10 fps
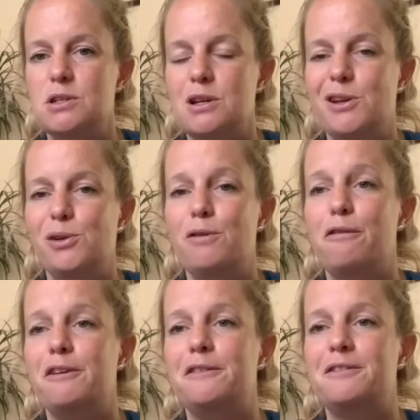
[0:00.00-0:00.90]
you're gonna do
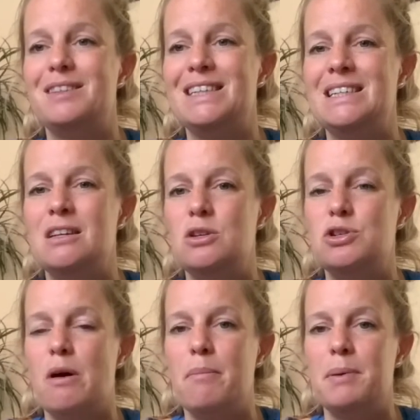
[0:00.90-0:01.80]
15
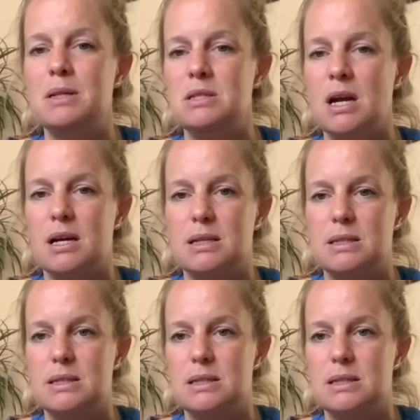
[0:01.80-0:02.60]
jumping jacks.